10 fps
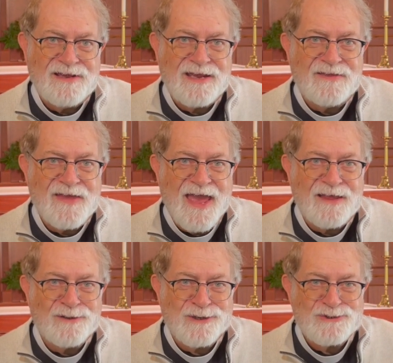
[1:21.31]
in the
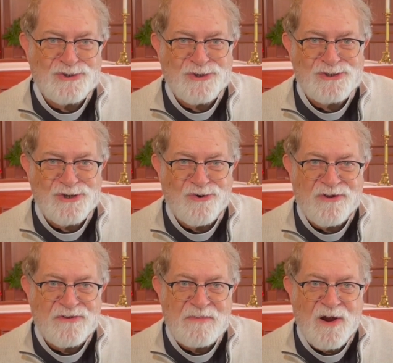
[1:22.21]
Anglican Church in
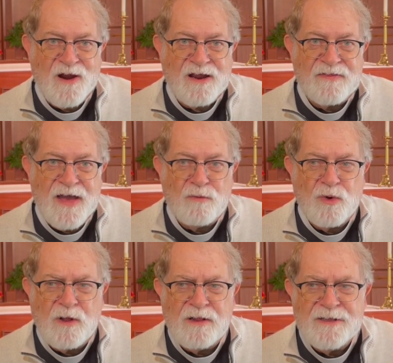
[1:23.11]
North America that
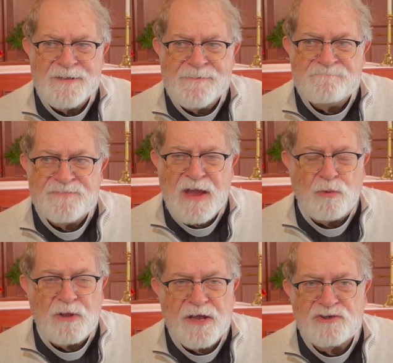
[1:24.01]

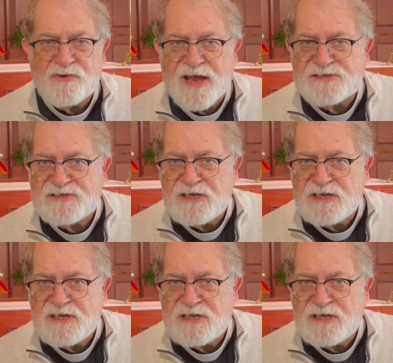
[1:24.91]
will address